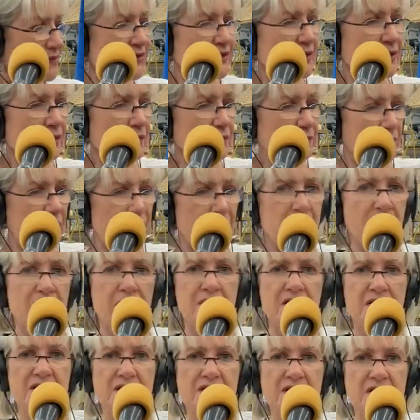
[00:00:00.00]
So
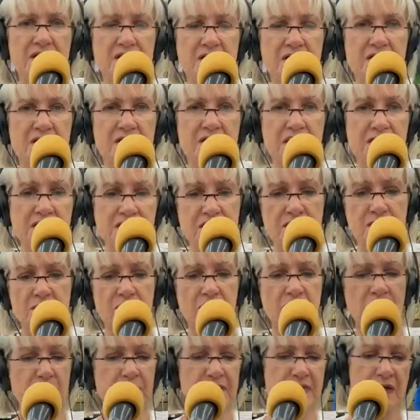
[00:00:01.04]
this is
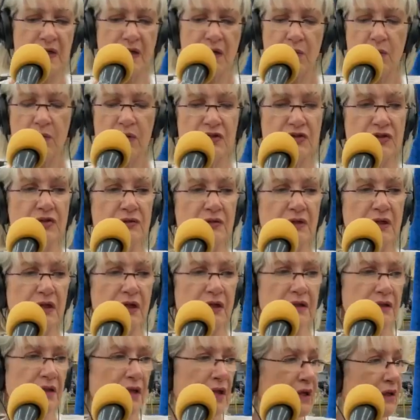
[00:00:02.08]
whoops, what you
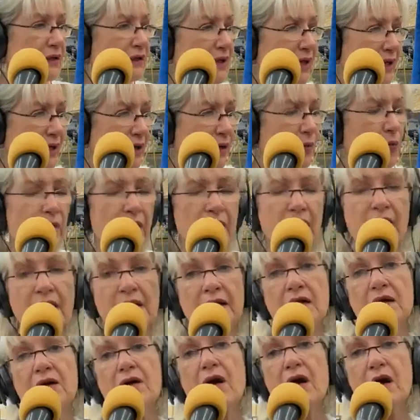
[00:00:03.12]
need. Now, what
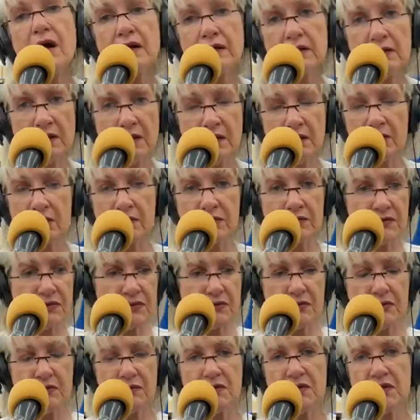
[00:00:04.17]
kind of garden
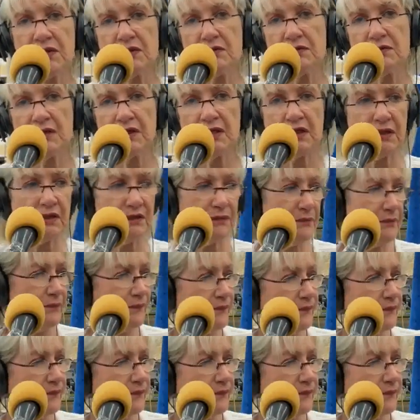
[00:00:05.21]
hose do you need?